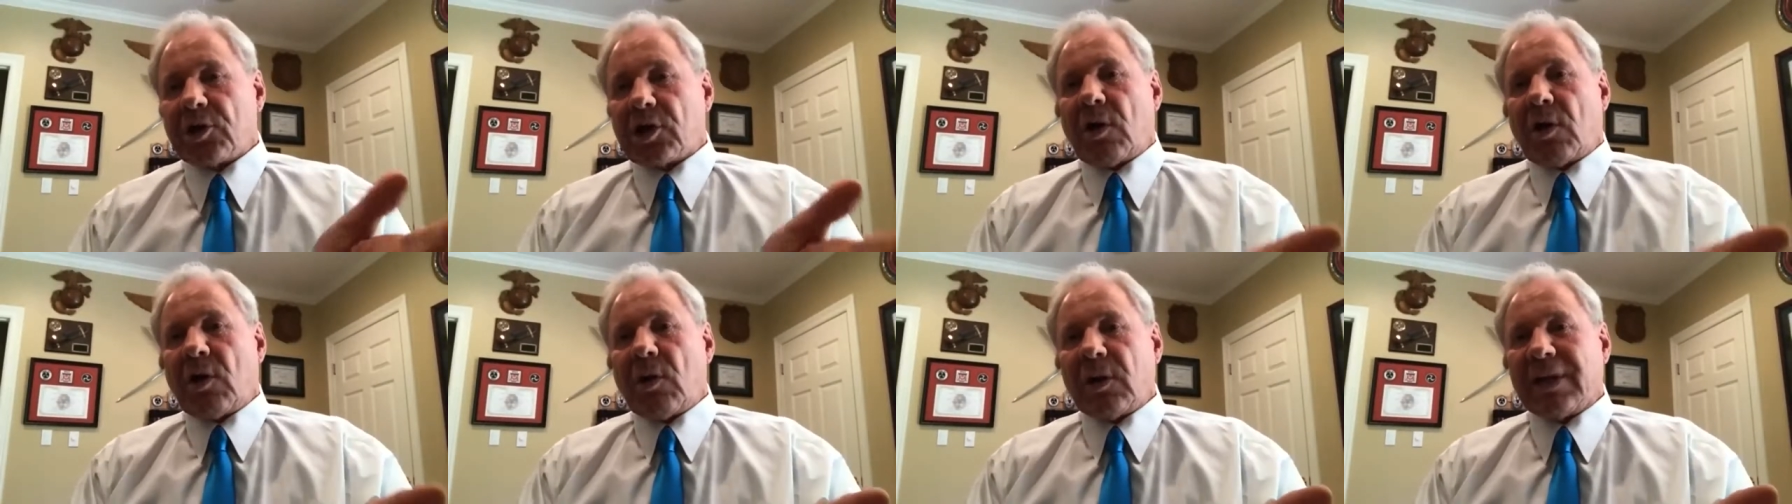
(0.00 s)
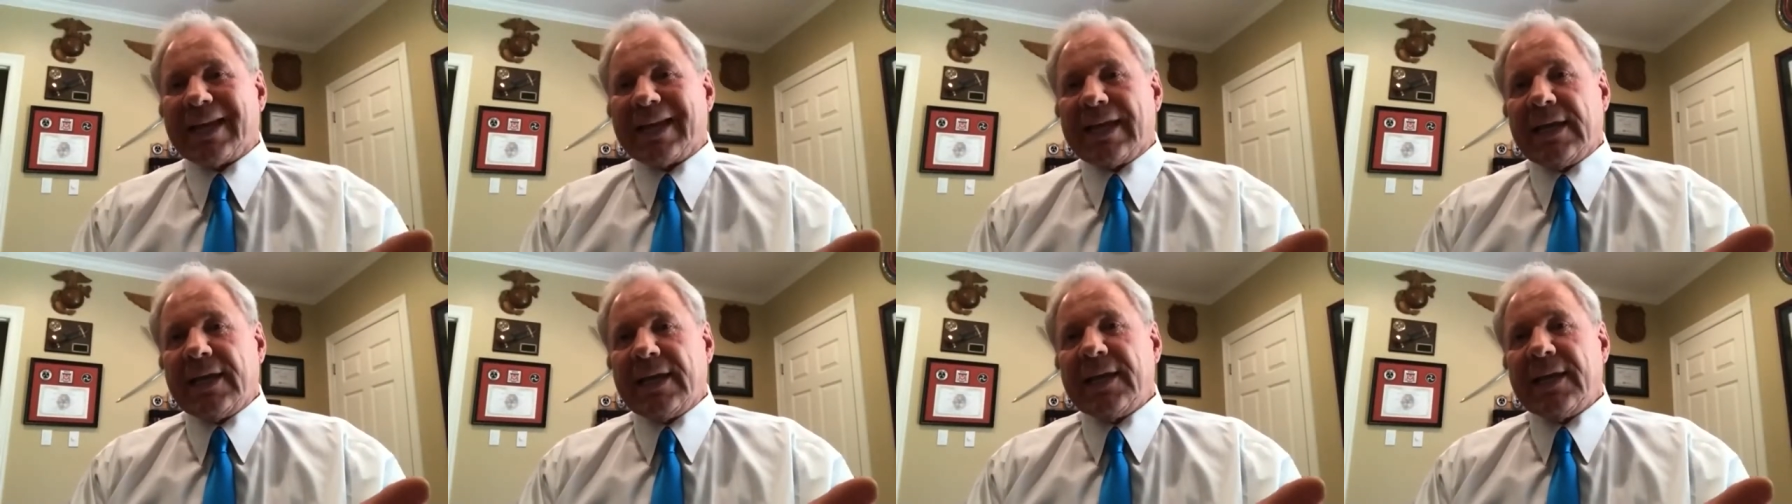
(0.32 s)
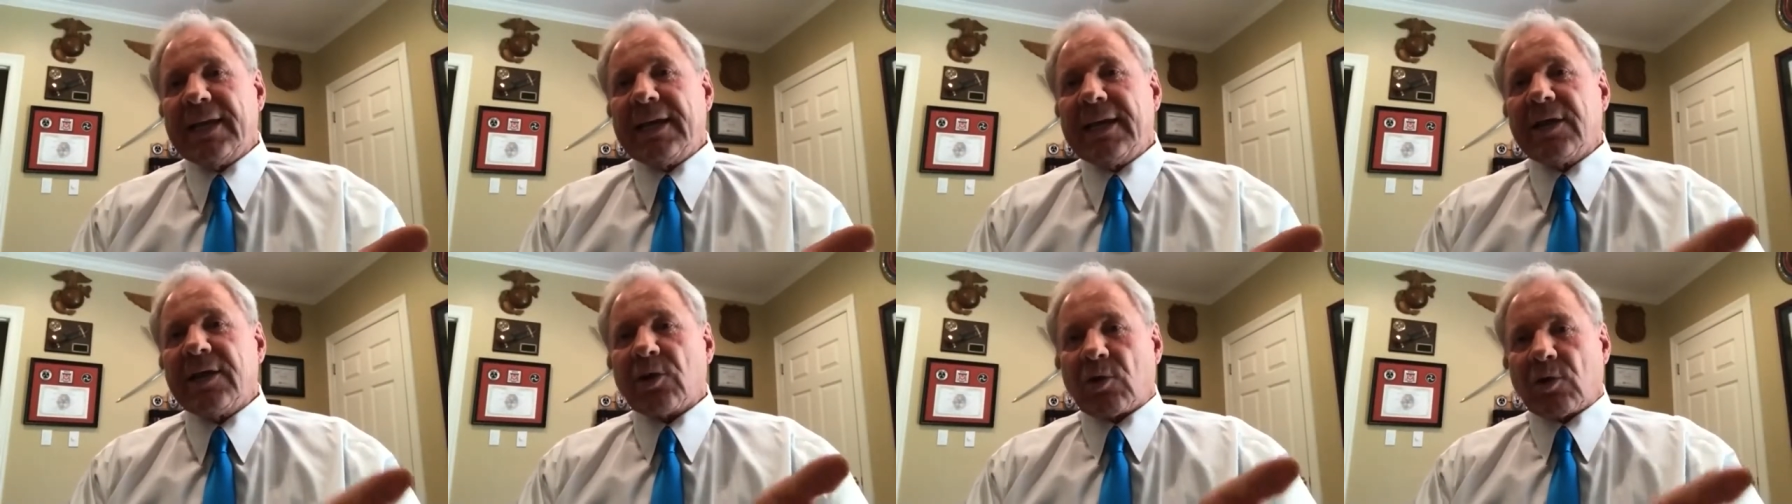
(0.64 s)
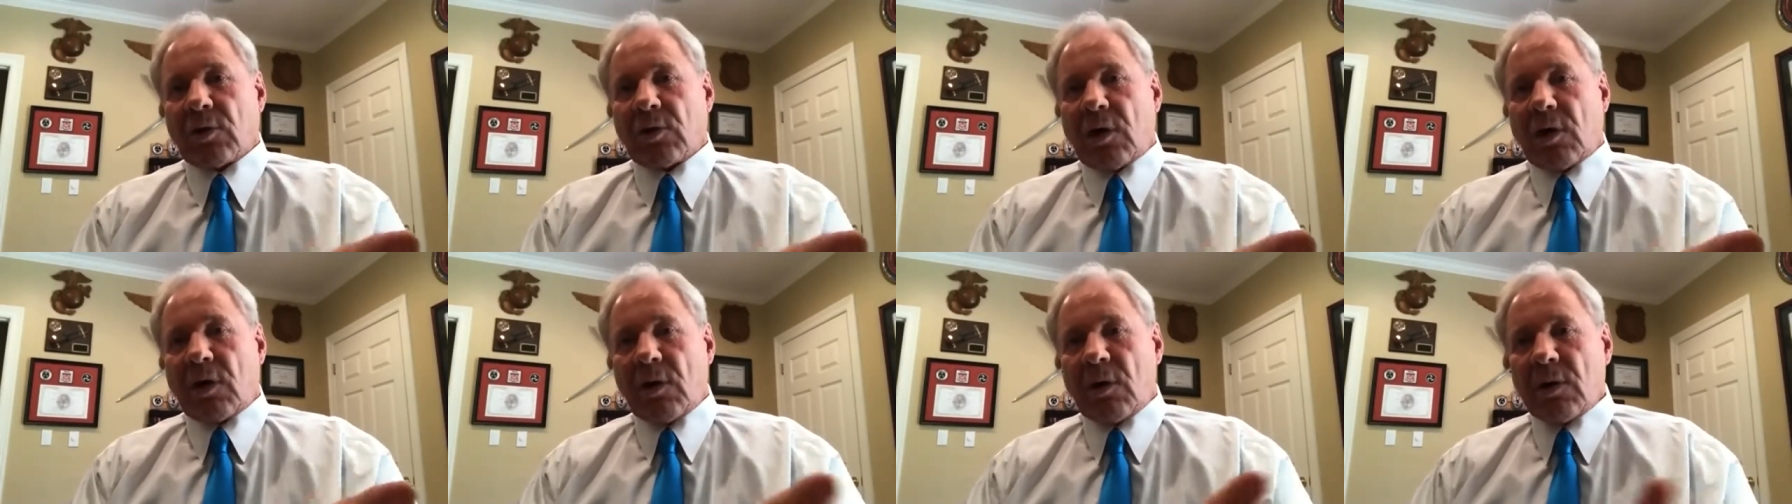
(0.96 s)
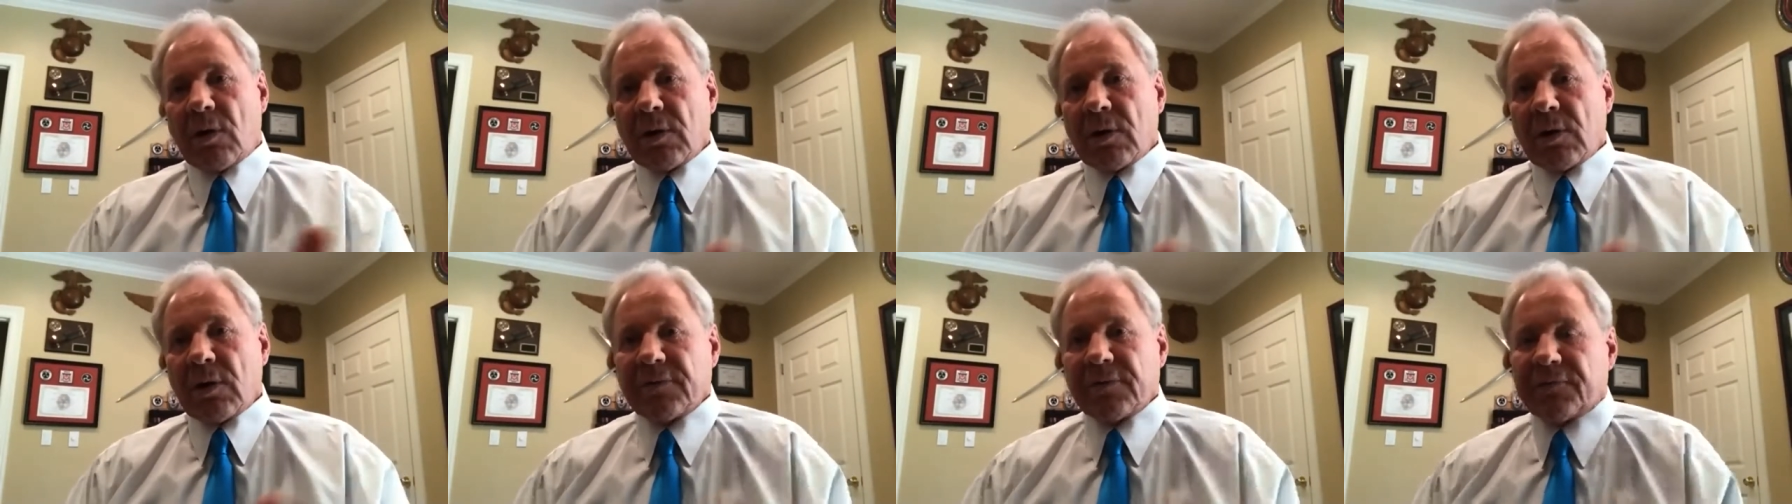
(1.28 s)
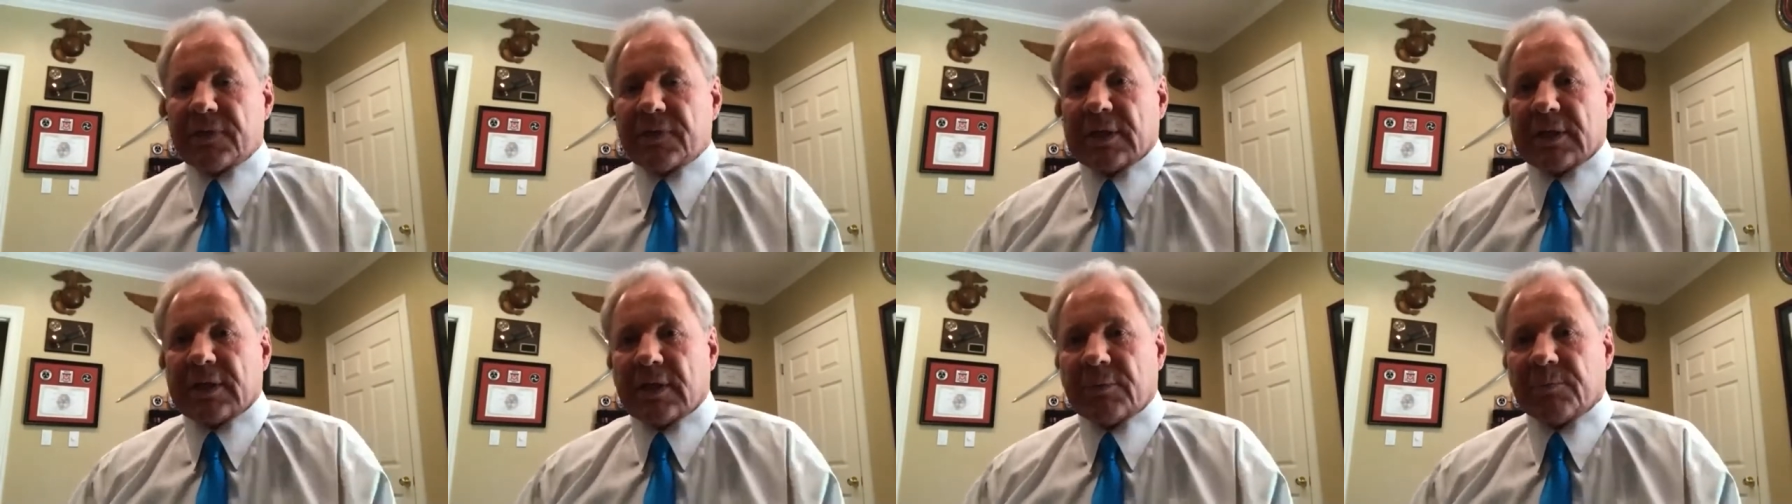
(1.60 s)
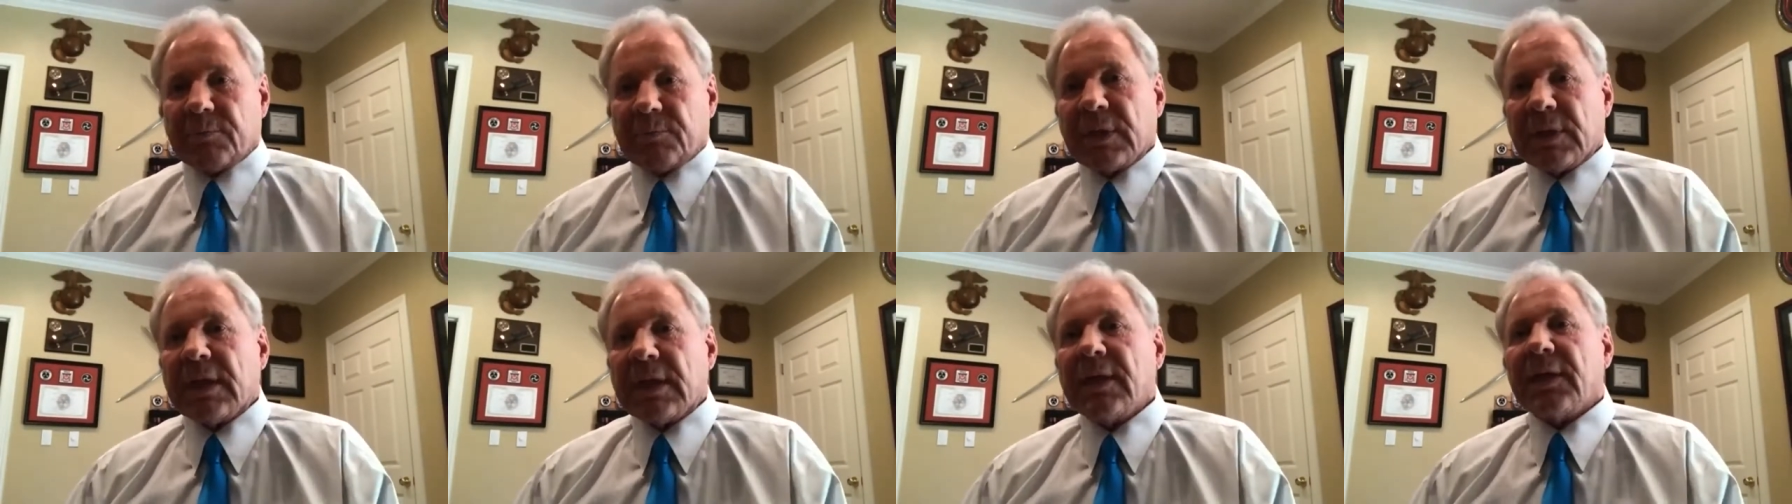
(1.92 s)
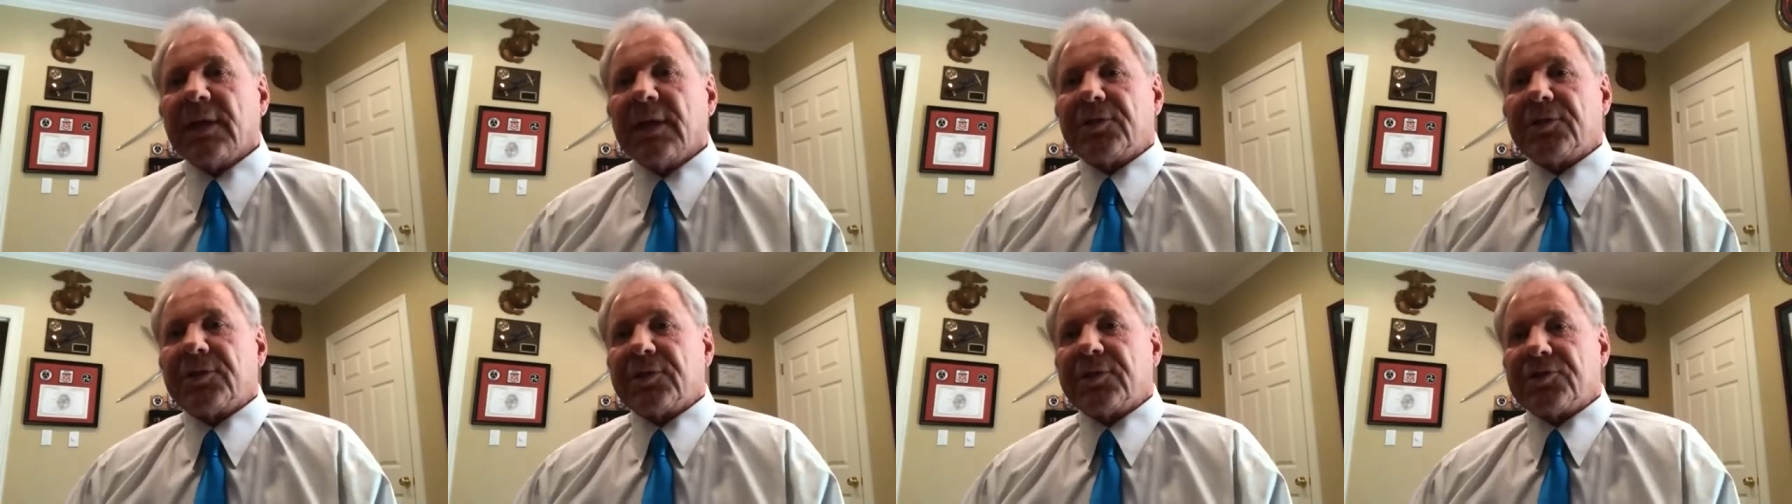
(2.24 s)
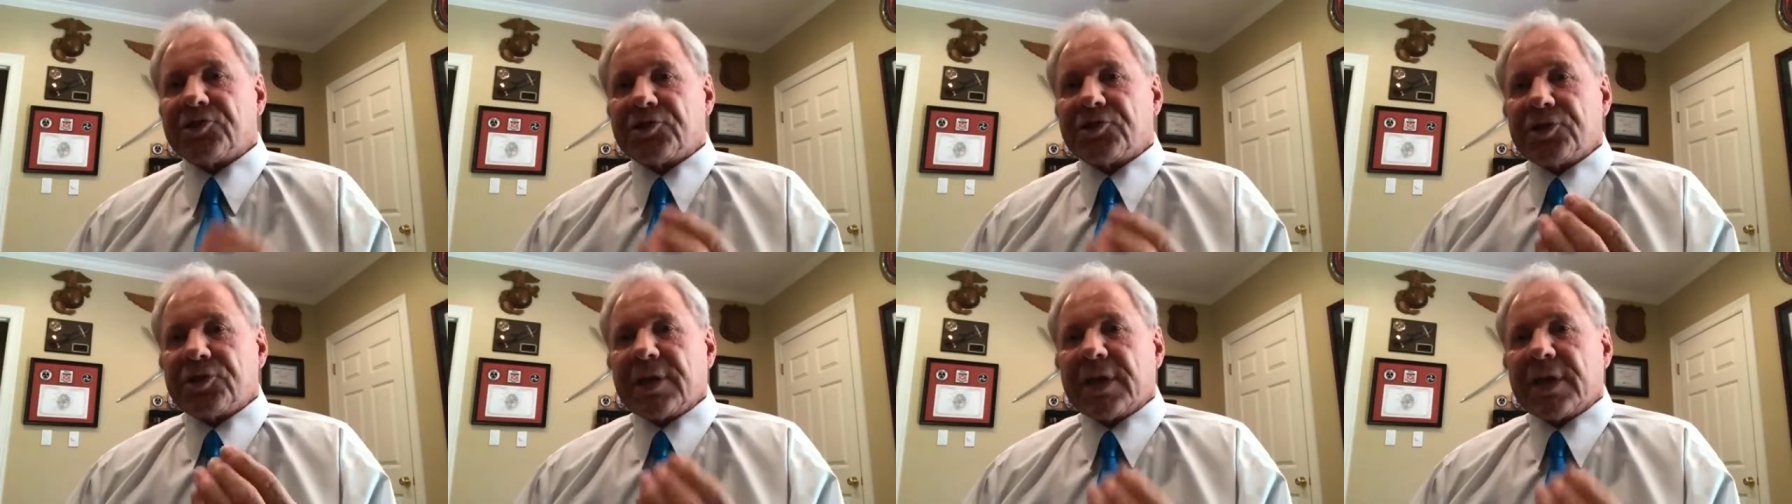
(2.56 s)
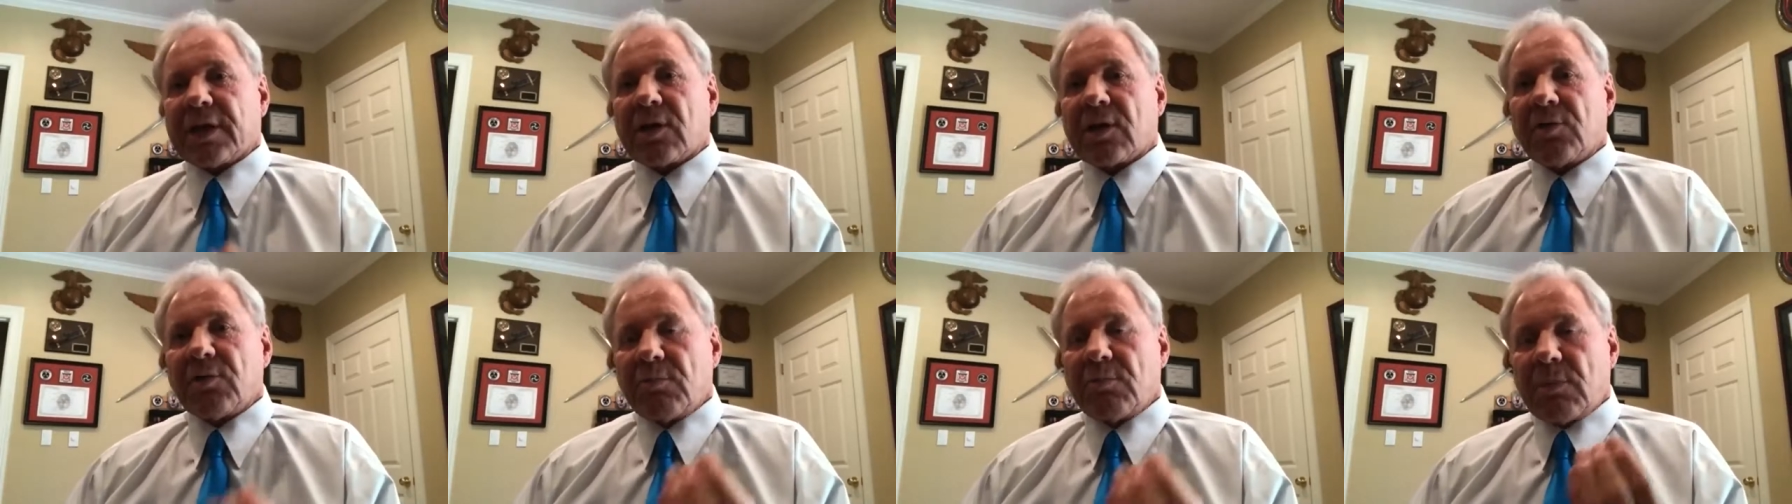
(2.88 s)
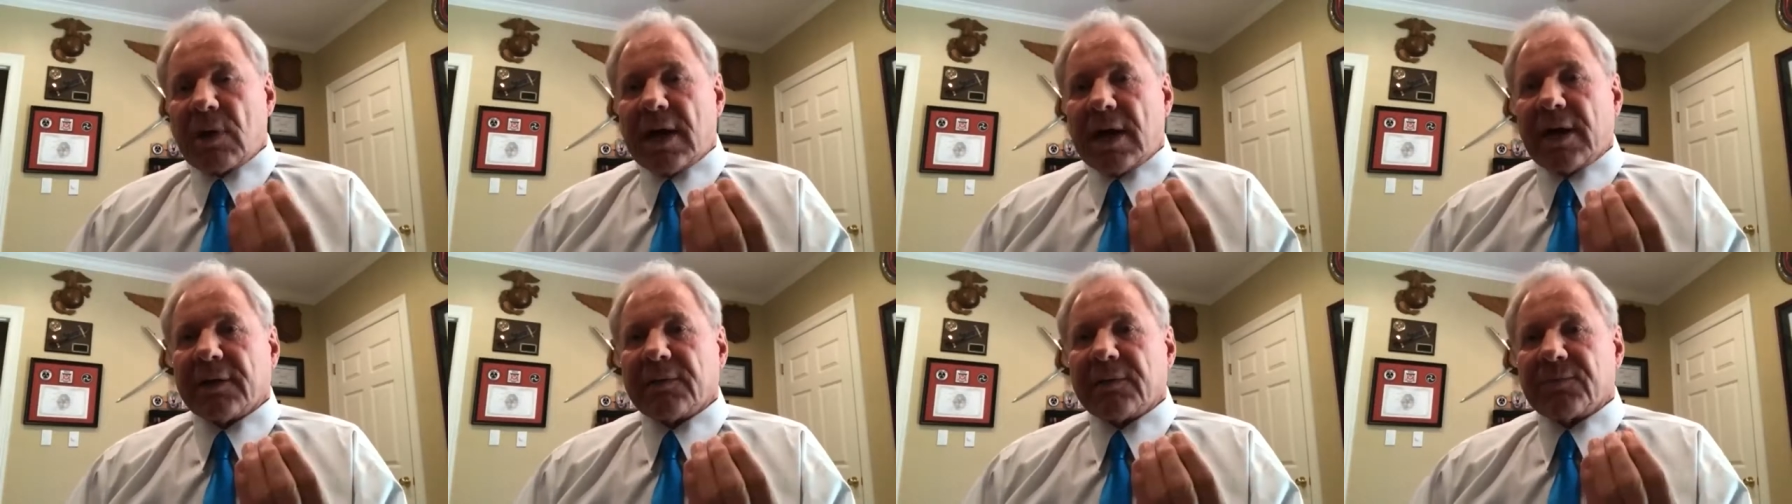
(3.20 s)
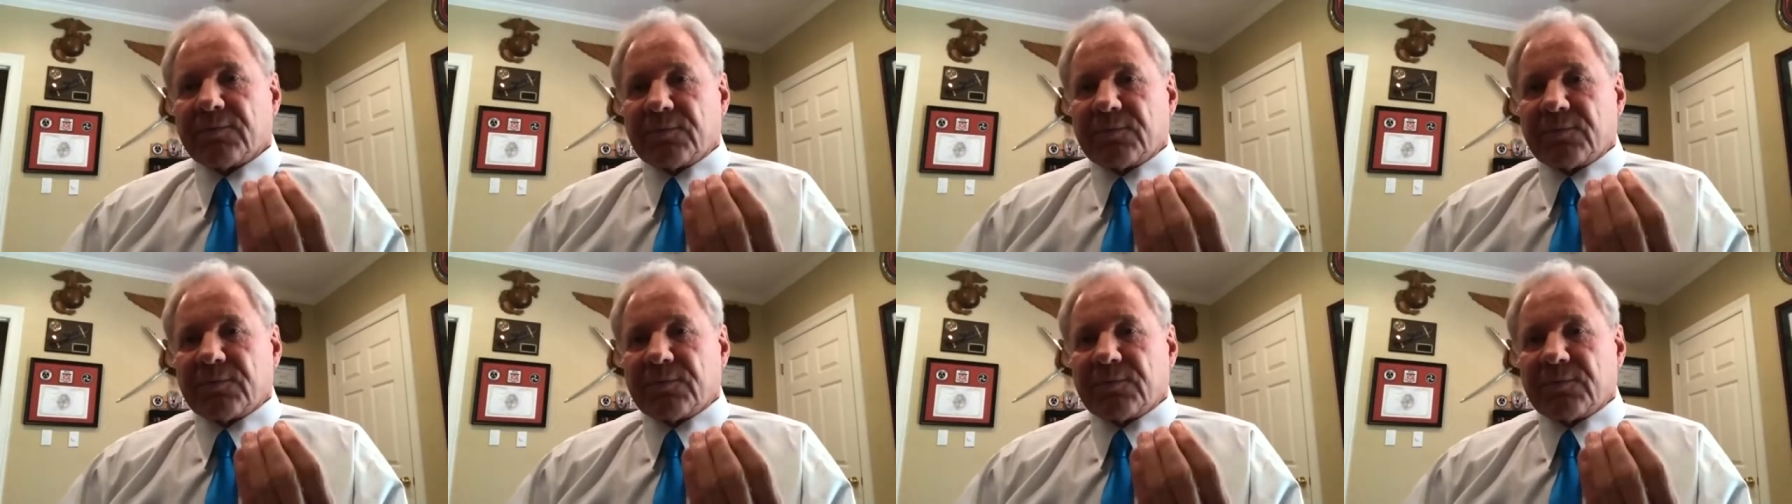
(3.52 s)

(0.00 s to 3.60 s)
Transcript: call any or all of them to check on my